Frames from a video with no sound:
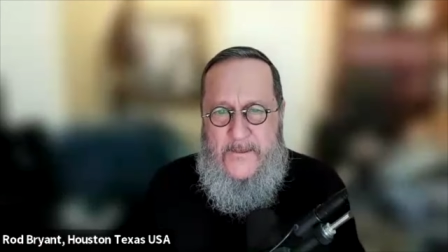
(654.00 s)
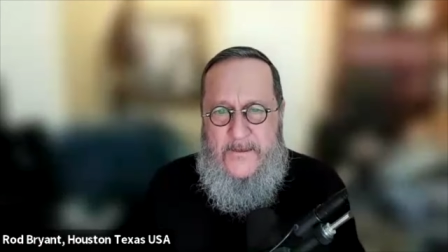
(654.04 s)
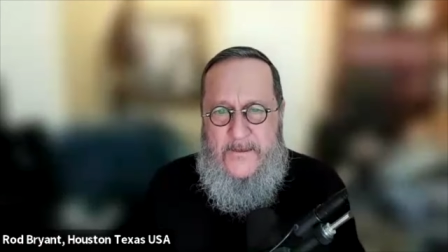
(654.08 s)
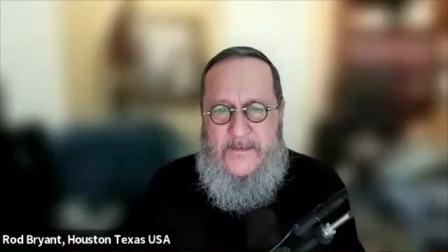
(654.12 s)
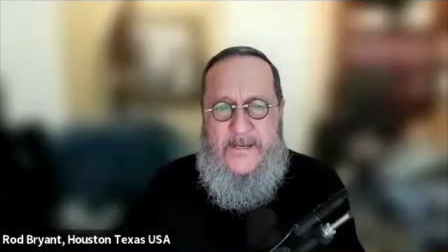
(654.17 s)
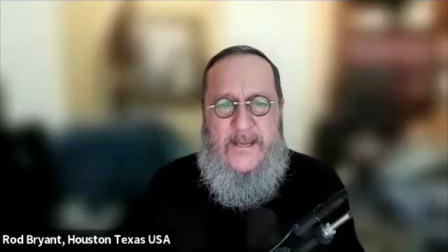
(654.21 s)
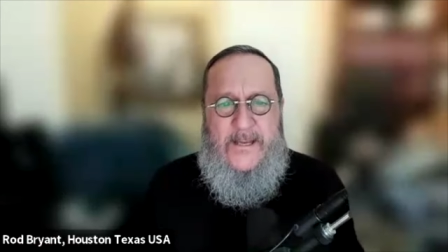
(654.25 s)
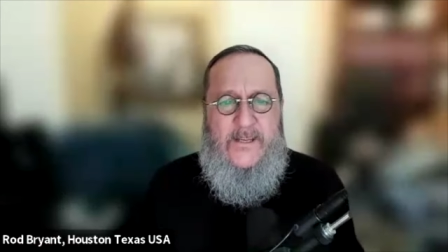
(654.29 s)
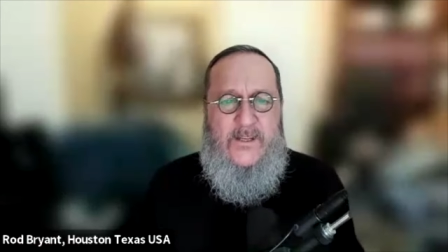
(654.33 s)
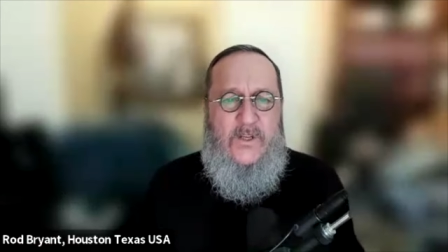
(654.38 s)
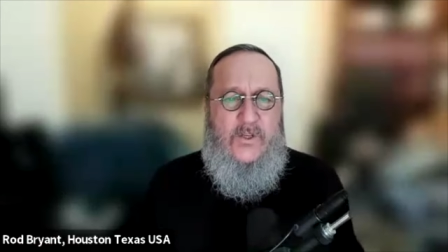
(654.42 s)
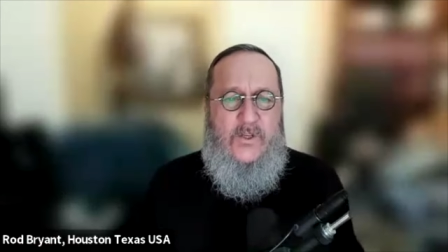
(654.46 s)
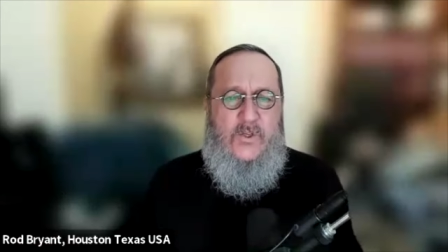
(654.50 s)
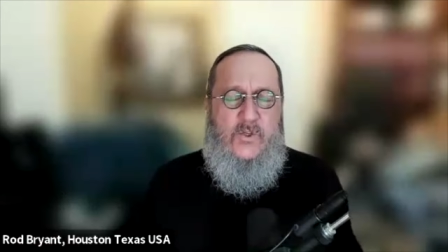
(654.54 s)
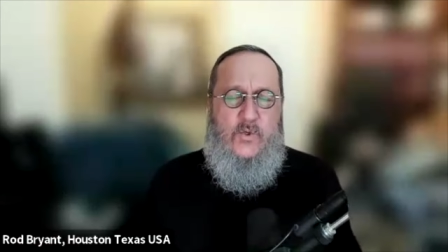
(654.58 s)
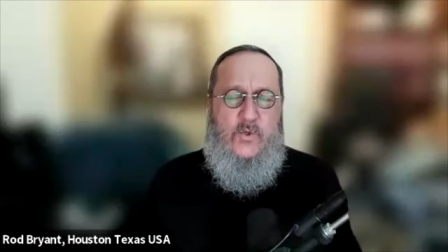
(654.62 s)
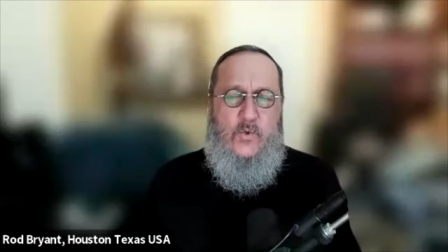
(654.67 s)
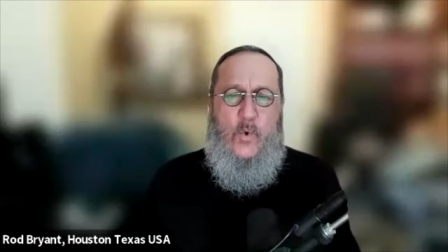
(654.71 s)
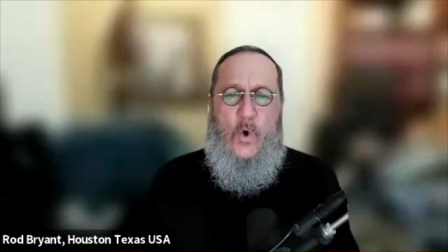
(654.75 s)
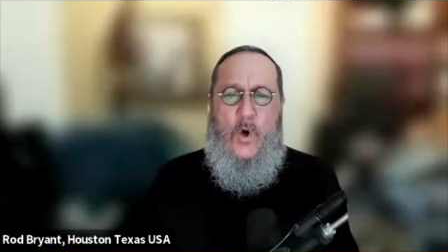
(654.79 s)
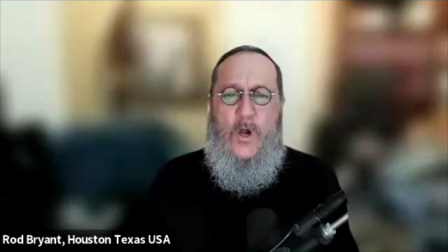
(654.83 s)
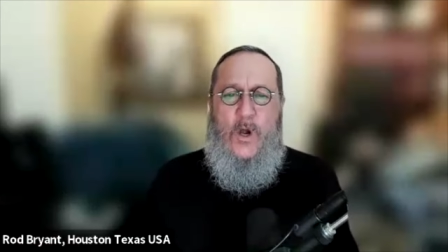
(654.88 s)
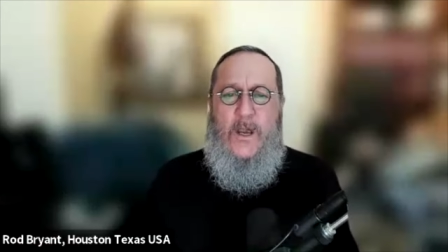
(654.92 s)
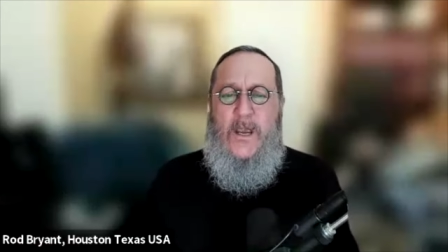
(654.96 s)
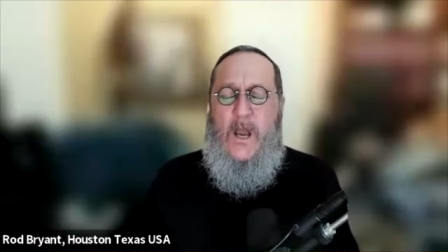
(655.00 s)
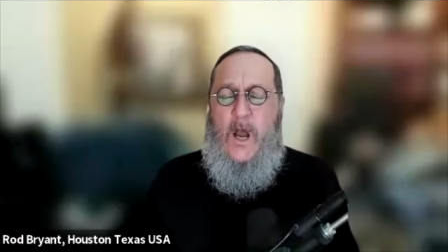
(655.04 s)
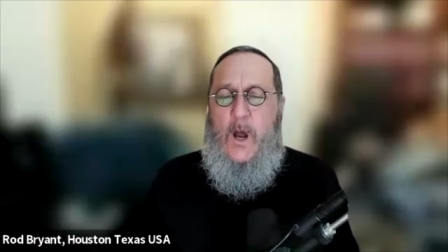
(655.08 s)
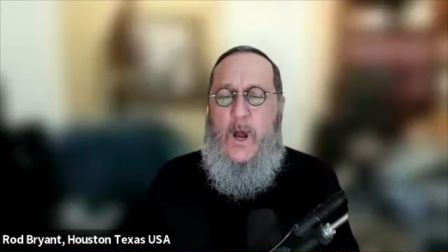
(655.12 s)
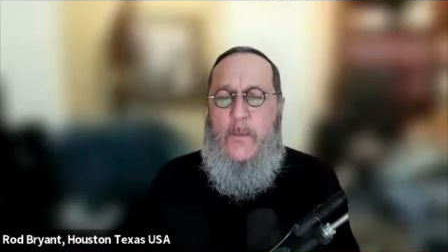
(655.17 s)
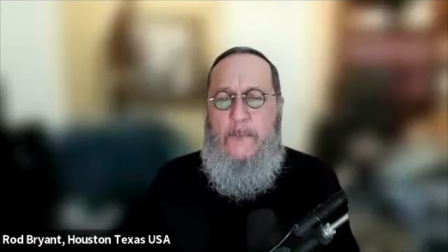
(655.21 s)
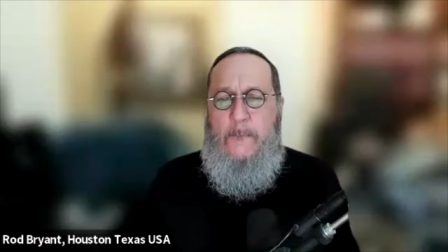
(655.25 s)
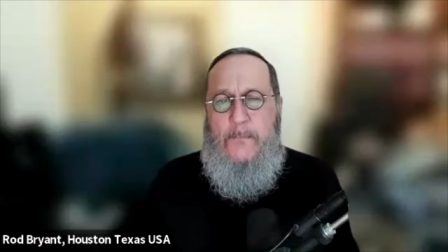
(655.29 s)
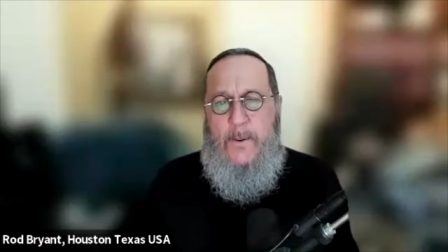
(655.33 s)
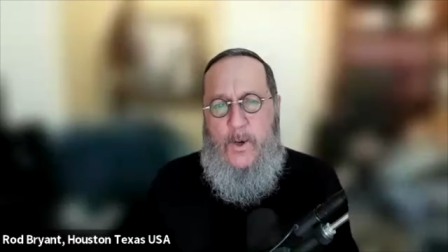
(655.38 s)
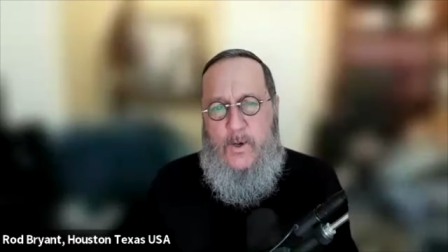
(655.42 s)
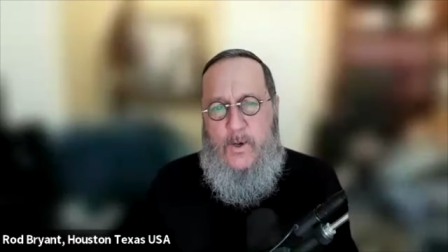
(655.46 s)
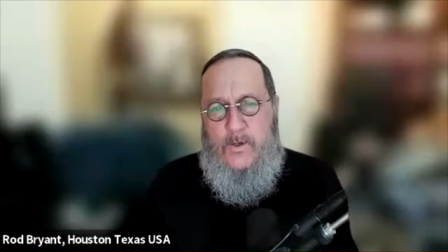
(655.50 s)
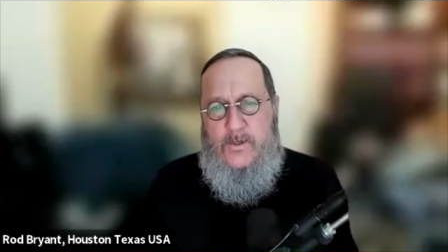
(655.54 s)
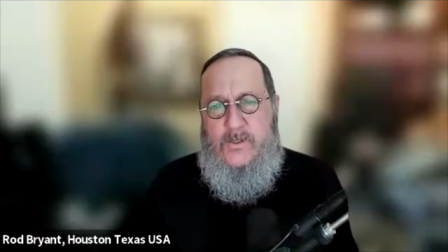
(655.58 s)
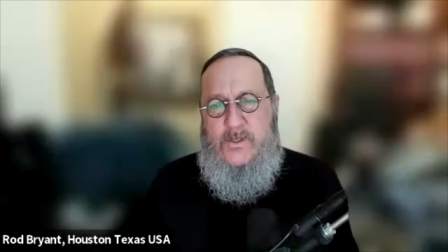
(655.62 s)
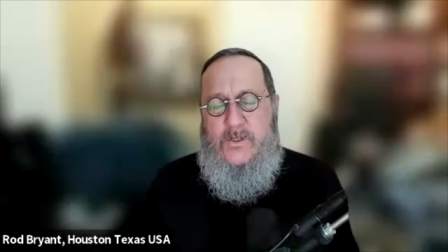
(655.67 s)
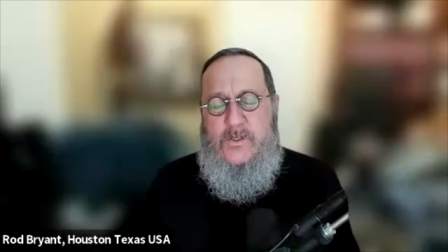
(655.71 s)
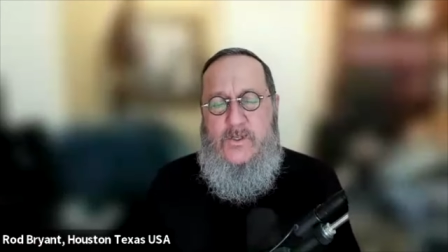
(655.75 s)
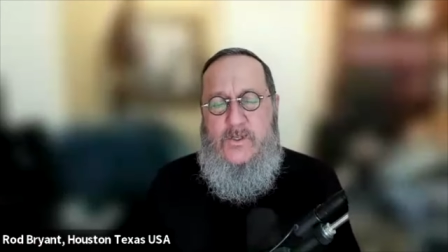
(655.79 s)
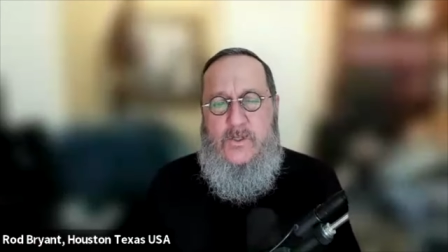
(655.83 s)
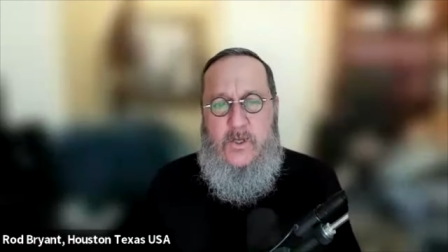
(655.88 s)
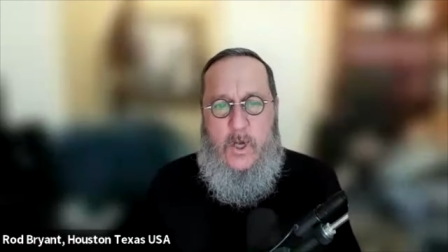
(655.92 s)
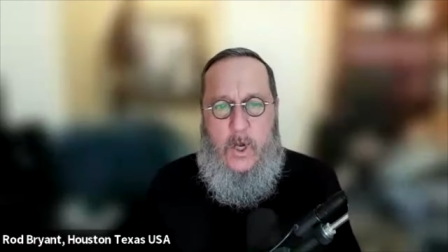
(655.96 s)
can destroy a
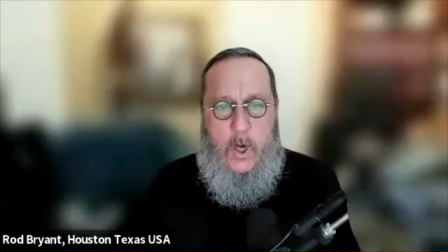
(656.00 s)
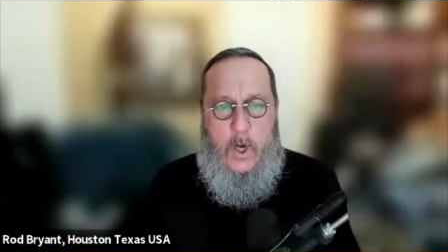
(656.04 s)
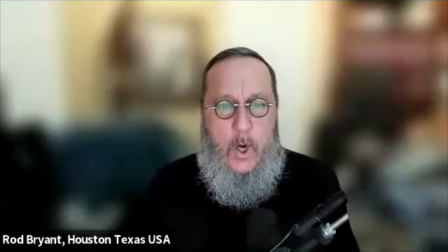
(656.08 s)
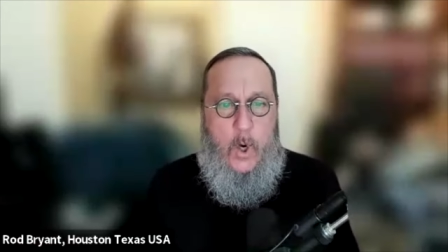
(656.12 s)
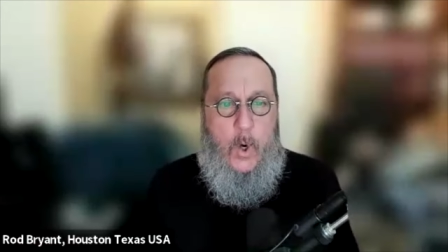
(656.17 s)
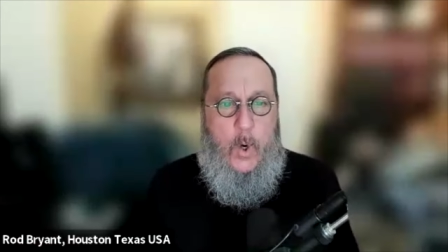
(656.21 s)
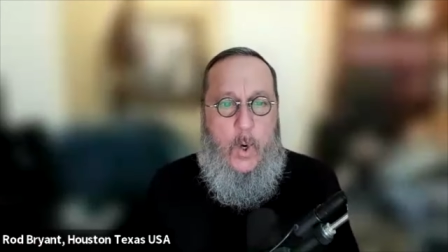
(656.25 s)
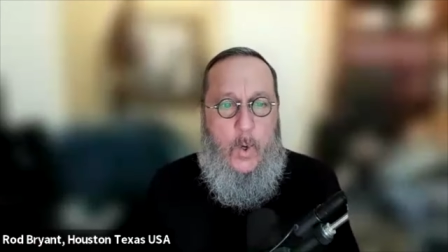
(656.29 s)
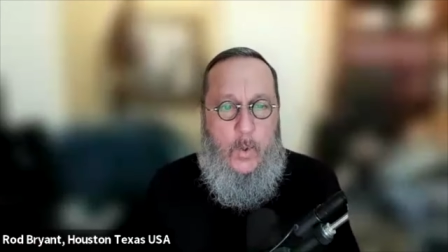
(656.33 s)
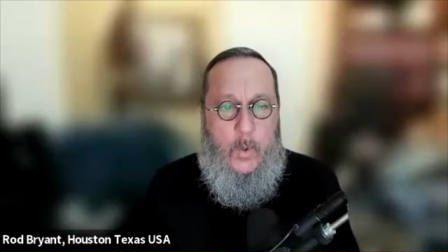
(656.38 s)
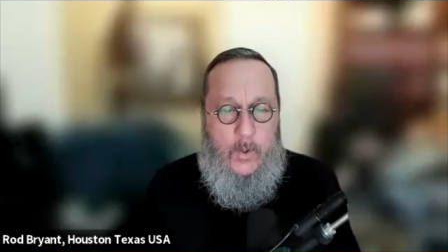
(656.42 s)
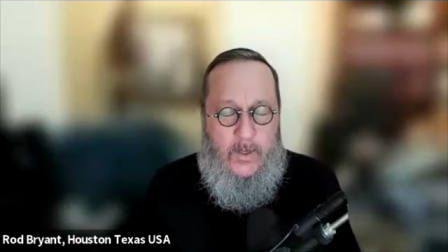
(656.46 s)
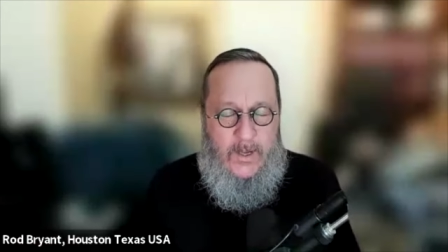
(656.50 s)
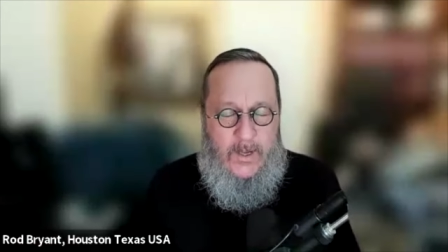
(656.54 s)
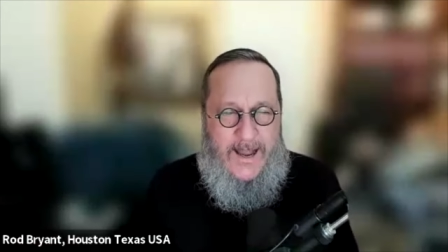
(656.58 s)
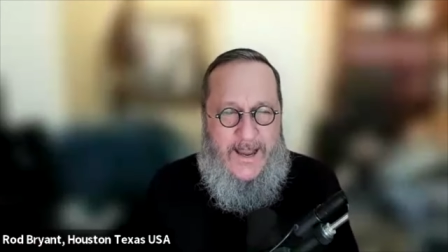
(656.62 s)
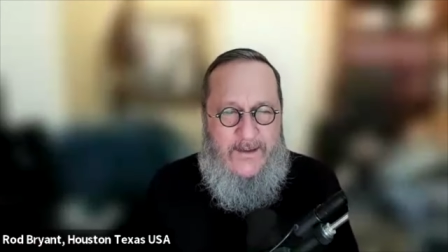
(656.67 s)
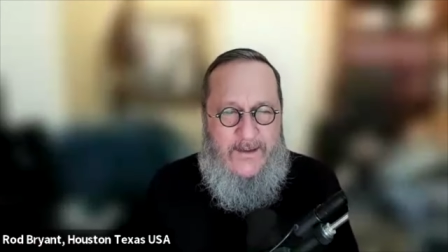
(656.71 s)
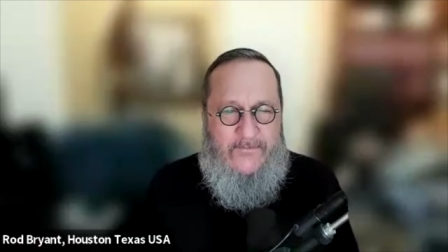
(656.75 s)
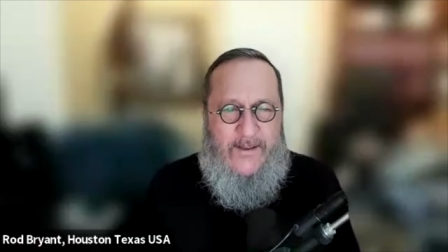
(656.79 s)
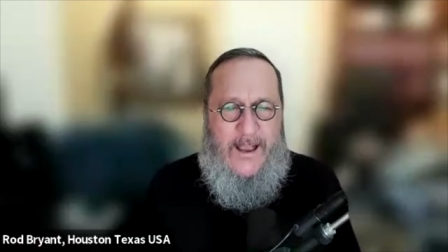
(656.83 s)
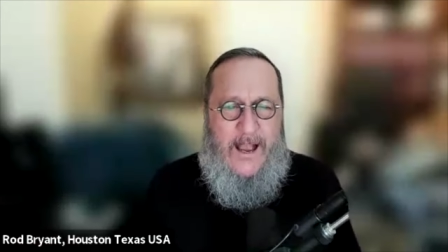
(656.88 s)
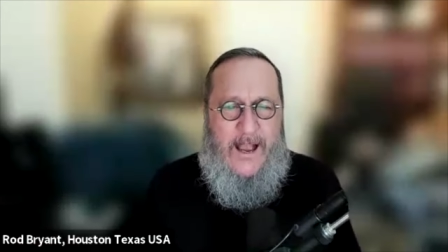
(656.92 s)
person's whole life.